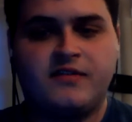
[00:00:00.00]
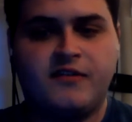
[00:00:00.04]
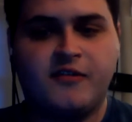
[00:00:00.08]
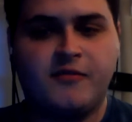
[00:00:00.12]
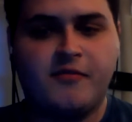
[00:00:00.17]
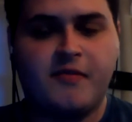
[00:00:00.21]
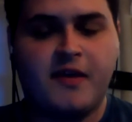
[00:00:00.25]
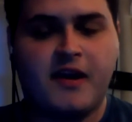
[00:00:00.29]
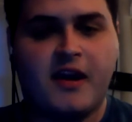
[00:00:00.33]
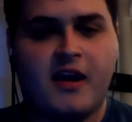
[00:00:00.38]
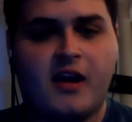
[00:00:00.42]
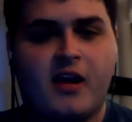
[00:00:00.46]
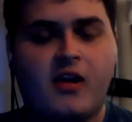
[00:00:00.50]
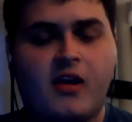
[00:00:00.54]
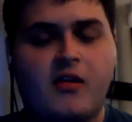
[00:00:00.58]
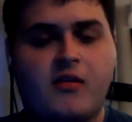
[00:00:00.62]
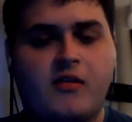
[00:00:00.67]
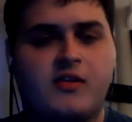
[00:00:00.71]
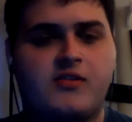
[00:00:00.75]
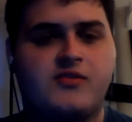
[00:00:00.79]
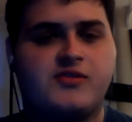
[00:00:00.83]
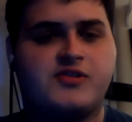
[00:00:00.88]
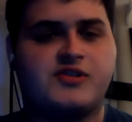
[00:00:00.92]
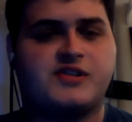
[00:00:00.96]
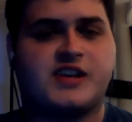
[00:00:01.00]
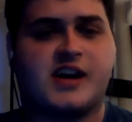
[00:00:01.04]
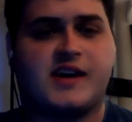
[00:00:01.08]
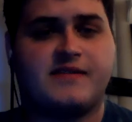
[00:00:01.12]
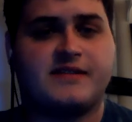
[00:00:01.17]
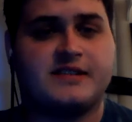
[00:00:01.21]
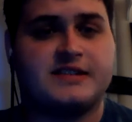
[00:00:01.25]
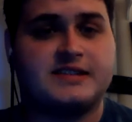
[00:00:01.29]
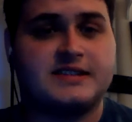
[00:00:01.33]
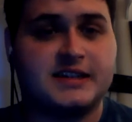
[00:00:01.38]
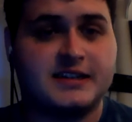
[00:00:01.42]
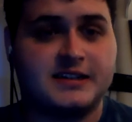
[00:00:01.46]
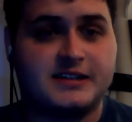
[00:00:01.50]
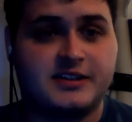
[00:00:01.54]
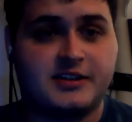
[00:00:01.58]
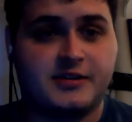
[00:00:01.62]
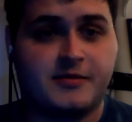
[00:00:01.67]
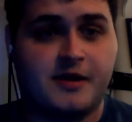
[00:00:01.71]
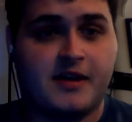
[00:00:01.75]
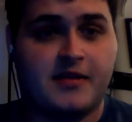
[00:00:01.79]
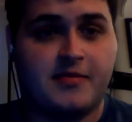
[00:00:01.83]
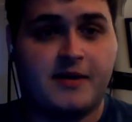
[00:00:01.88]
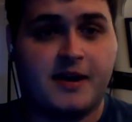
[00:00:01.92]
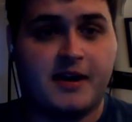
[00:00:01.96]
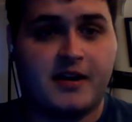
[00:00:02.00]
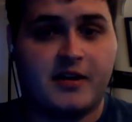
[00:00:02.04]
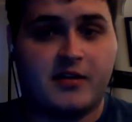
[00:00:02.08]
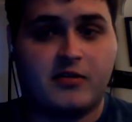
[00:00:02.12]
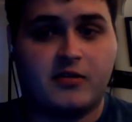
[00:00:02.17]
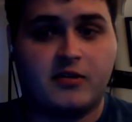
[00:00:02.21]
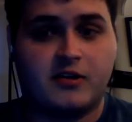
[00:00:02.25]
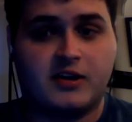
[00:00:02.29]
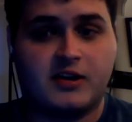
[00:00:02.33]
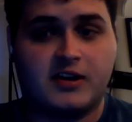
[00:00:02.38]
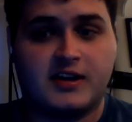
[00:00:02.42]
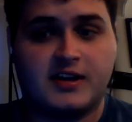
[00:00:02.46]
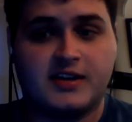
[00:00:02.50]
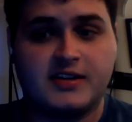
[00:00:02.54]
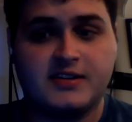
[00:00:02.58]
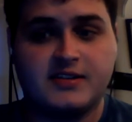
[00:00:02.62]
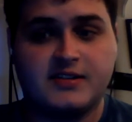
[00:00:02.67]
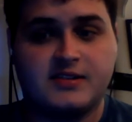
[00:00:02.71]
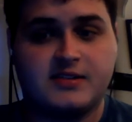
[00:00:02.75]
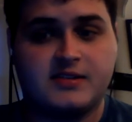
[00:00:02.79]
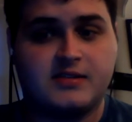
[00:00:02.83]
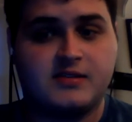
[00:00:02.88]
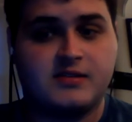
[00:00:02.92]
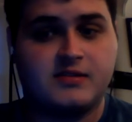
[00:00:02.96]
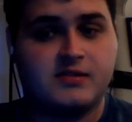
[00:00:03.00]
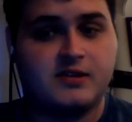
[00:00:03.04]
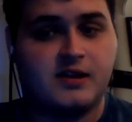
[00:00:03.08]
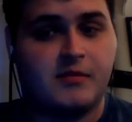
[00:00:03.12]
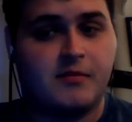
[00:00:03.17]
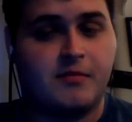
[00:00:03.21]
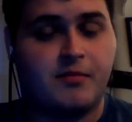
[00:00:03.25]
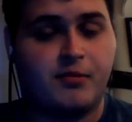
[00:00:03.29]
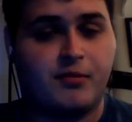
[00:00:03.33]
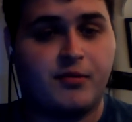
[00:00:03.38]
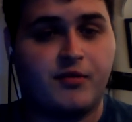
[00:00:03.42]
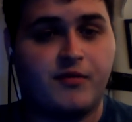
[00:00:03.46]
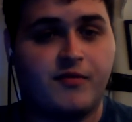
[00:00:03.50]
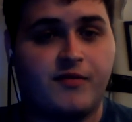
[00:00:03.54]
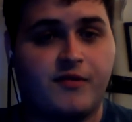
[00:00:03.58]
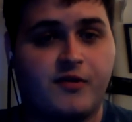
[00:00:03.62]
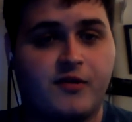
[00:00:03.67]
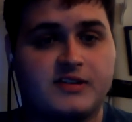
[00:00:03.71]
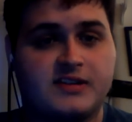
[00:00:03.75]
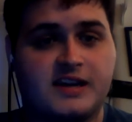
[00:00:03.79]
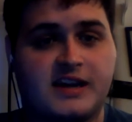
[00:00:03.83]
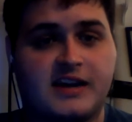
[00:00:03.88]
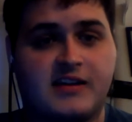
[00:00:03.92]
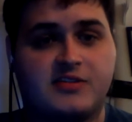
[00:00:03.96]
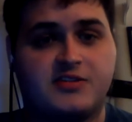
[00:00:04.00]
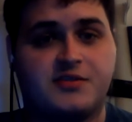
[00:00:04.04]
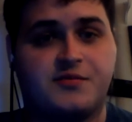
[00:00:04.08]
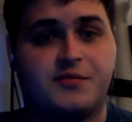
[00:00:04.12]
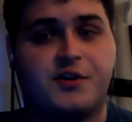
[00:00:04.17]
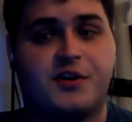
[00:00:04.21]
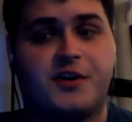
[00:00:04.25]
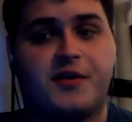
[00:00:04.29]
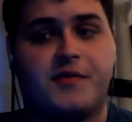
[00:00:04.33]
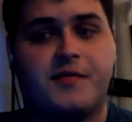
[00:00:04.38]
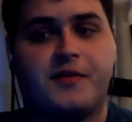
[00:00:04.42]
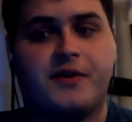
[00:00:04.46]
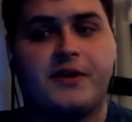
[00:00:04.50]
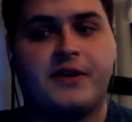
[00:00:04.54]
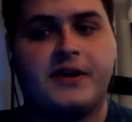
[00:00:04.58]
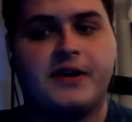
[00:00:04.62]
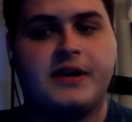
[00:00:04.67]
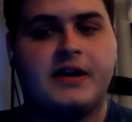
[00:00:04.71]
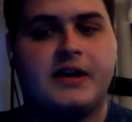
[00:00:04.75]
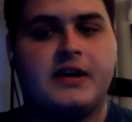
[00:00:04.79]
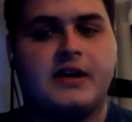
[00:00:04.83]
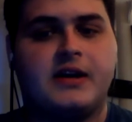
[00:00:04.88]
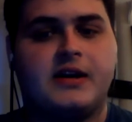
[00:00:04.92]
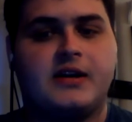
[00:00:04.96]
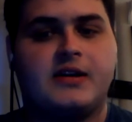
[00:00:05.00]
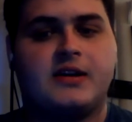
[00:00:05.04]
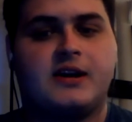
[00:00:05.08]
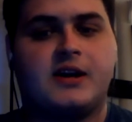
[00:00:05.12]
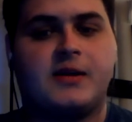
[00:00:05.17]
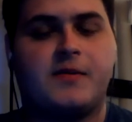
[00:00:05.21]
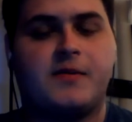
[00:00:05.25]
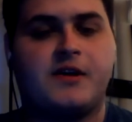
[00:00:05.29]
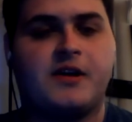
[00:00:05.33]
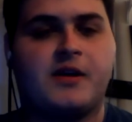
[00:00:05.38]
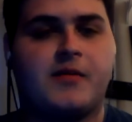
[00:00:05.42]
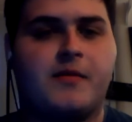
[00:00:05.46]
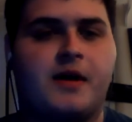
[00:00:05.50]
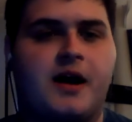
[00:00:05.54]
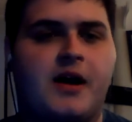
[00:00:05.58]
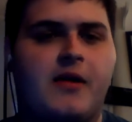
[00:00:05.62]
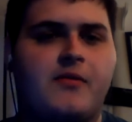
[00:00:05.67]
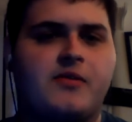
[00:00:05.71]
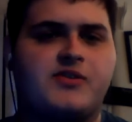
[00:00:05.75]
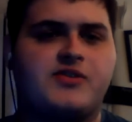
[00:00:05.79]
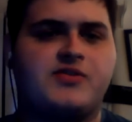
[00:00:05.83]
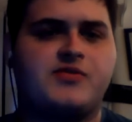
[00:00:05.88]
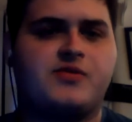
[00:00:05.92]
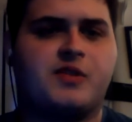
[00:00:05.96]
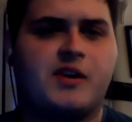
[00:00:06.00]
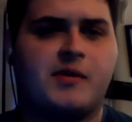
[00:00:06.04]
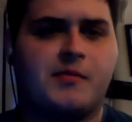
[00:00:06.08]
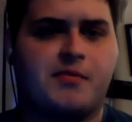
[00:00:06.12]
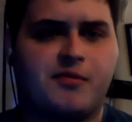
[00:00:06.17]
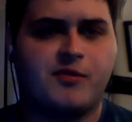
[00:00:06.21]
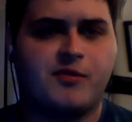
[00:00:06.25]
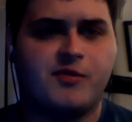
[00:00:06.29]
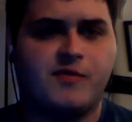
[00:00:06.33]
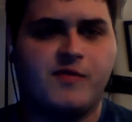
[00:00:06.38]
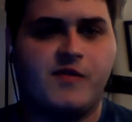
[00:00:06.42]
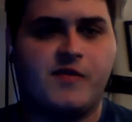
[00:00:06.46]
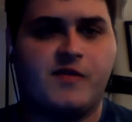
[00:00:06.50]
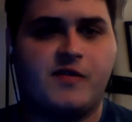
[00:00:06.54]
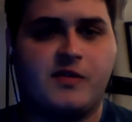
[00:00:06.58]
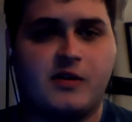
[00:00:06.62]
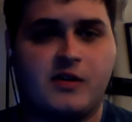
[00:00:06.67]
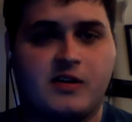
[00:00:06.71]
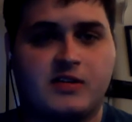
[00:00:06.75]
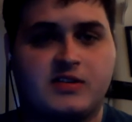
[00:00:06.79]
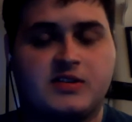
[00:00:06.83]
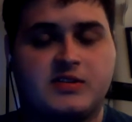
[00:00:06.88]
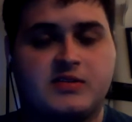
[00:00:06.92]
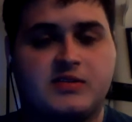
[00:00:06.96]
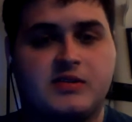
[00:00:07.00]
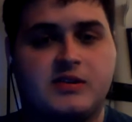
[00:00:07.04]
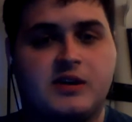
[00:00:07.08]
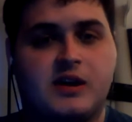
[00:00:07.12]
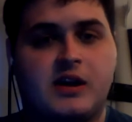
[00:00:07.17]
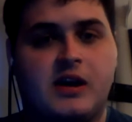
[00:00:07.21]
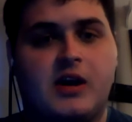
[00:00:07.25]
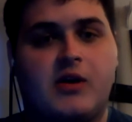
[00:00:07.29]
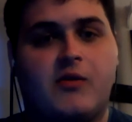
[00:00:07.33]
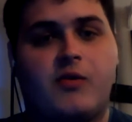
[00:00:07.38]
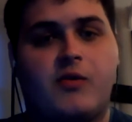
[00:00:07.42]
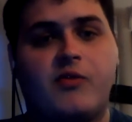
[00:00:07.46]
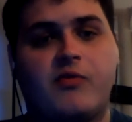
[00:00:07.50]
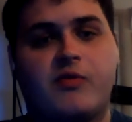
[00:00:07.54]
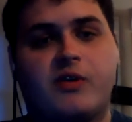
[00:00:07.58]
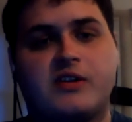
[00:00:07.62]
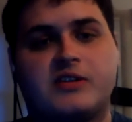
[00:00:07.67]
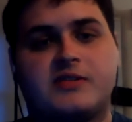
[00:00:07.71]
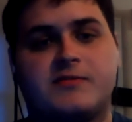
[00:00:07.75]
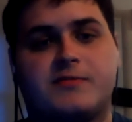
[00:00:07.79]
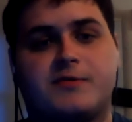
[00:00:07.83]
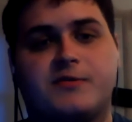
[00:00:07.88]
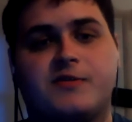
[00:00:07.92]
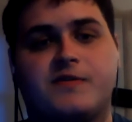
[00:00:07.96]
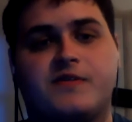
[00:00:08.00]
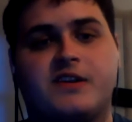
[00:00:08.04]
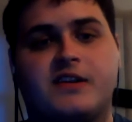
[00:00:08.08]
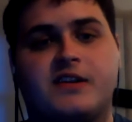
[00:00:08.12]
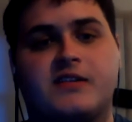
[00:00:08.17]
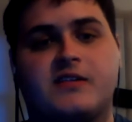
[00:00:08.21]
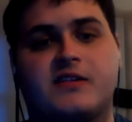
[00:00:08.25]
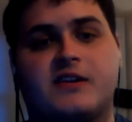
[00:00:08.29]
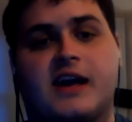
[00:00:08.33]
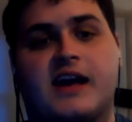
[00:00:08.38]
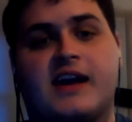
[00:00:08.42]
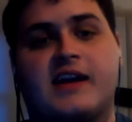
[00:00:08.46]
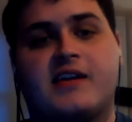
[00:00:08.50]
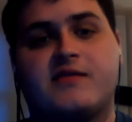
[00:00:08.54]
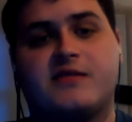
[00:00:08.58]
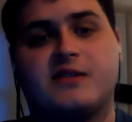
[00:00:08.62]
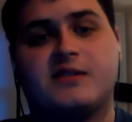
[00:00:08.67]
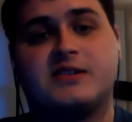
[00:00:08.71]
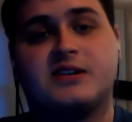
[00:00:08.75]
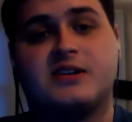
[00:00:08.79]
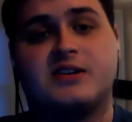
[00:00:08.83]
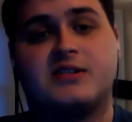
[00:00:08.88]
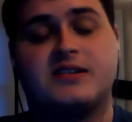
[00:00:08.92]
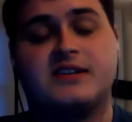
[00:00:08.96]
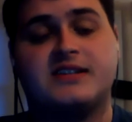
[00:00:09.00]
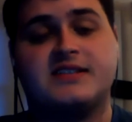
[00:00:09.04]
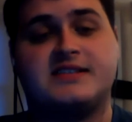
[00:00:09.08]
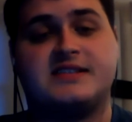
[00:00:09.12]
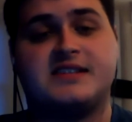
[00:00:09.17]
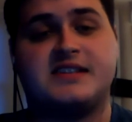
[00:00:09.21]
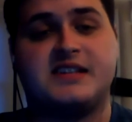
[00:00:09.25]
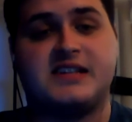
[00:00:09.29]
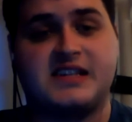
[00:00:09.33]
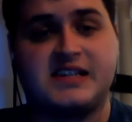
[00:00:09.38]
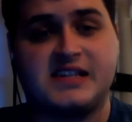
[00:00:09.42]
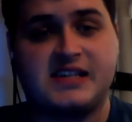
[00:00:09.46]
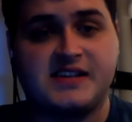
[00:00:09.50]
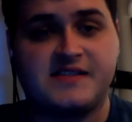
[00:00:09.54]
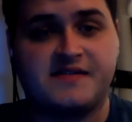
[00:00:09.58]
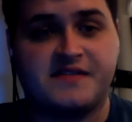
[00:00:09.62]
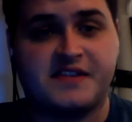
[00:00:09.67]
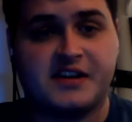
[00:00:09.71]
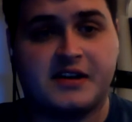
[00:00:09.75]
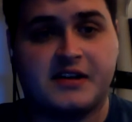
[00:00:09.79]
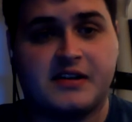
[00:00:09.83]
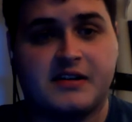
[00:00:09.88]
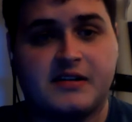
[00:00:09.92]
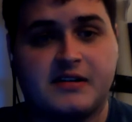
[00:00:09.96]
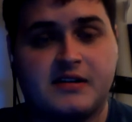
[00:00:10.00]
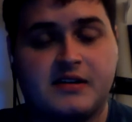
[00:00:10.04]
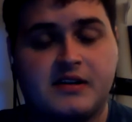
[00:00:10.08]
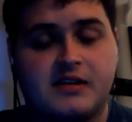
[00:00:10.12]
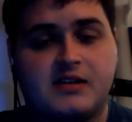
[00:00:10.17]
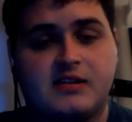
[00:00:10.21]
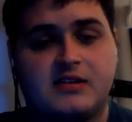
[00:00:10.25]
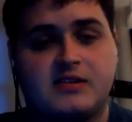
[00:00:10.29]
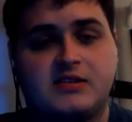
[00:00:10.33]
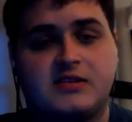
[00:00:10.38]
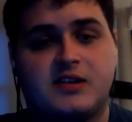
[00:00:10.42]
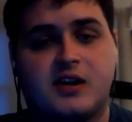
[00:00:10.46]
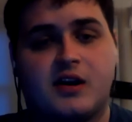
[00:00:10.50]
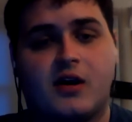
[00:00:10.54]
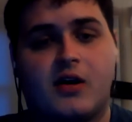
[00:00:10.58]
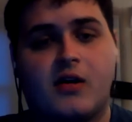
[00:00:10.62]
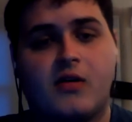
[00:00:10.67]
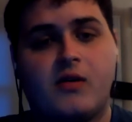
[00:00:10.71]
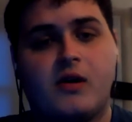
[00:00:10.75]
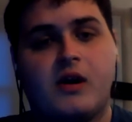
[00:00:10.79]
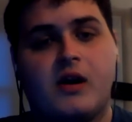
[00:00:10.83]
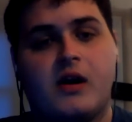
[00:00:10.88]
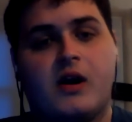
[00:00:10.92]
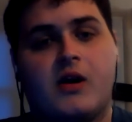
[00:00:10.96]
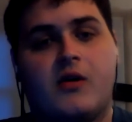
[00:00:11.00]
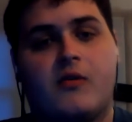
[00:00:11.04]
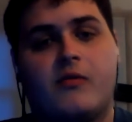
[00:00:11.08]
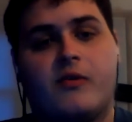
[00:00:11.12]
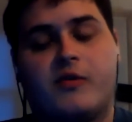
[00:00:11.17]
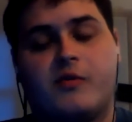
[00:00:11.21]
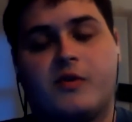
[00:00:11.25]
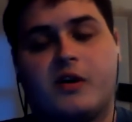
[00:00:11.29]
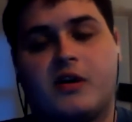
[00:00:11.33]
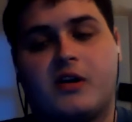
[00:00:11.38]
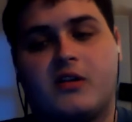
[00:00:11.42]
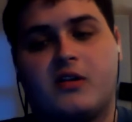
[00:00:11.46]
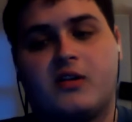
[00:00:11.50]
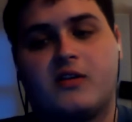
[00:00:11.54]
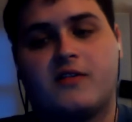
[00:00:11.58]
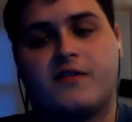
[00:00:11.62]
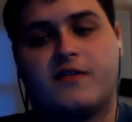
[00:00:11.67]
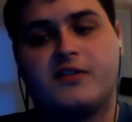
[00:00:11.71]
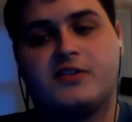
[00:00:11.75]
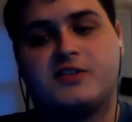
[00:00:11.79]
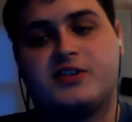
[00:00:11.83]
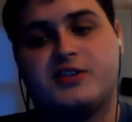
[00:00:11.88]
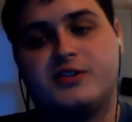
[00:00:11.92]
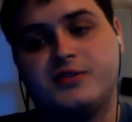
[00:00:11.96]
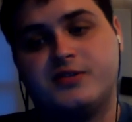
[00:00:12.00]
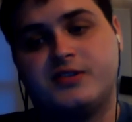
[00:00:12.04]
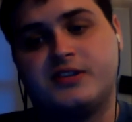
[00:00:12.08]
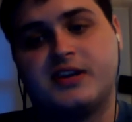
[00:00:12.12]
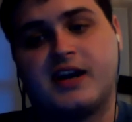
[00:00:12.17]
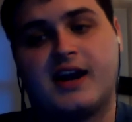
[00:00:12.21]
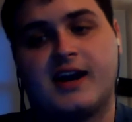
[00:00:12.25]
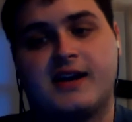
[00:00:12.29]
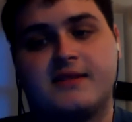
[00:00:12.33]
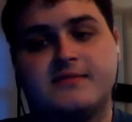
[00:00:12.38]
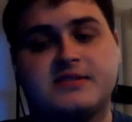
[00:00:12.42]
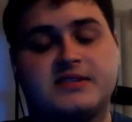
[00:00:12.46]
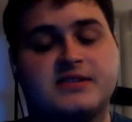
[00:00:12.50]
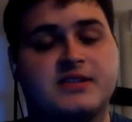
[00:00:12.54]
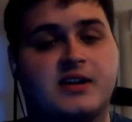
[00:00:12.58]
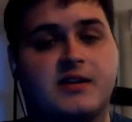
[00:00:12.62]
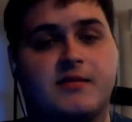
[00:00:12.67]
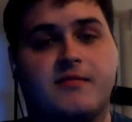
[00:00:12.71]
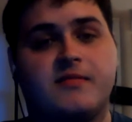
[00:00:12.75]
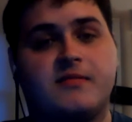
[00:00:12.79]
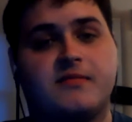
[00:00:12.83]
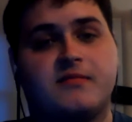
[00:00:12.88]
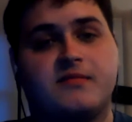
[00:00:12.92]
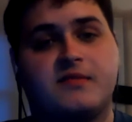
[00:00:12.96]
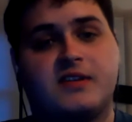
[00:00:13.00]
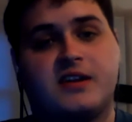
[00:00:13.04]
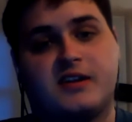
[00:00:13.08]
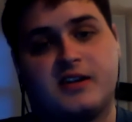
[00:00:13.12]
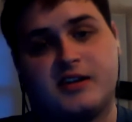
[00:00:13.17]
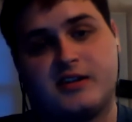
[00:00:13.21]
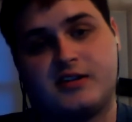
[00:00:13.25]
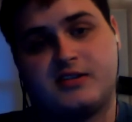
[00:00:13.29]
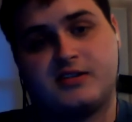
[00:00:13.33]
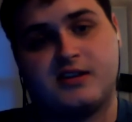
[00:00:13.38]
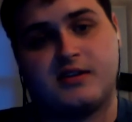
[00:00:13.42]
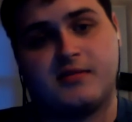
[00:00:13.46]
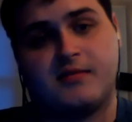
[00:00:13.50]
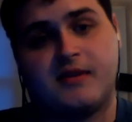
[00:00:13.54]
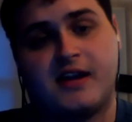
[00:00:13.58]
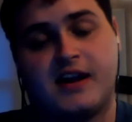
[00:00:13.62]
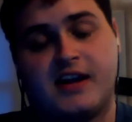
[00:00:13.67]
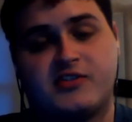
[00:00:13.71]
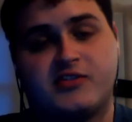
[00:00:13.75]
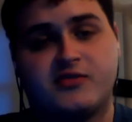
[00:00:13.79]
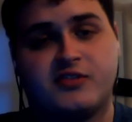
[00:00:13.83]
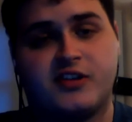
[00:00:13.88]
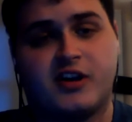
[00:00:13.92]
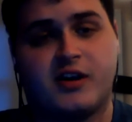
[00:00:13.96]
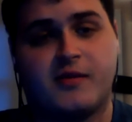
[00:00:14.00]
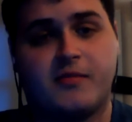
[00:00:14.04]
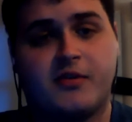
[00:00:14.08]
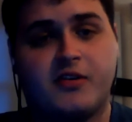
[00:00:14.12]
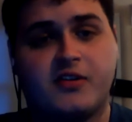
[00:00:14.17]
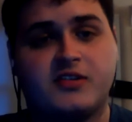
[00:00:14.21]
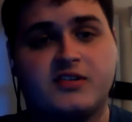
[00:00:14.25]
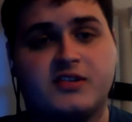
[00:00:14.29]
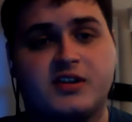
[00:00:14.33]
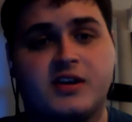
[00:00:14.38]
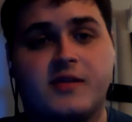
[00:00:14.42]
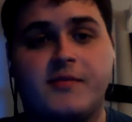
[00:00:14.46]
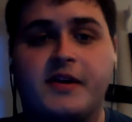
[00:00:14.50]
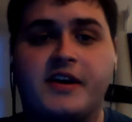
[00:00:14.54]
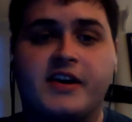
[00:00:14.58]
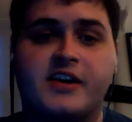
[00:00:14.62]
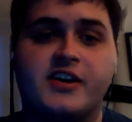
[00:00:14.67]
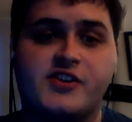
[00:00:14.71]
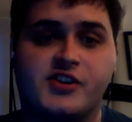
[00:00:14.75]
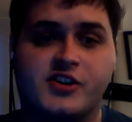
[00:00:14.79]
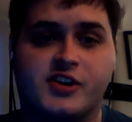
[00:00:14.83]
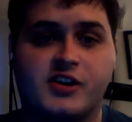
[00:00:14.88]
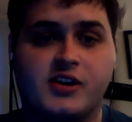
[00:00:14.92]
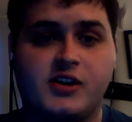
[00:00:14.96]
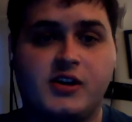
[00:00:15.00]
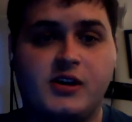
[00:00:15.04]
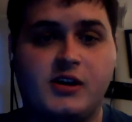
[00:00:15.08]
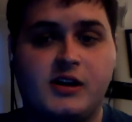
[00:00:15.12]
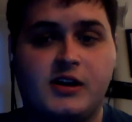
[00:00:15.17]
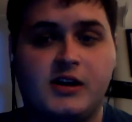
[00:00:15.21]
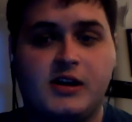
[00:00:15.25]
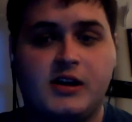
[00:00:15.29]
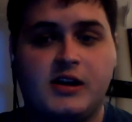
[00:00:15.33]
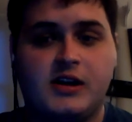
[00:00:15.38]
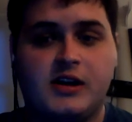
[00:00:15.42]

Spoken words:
From there, you just have to stick to your mathematical guns and brute force algebra. keeping in mind what you to prove, of course. We want to prove that the end result is even. So we want to look for 2 times some natural number, some integer.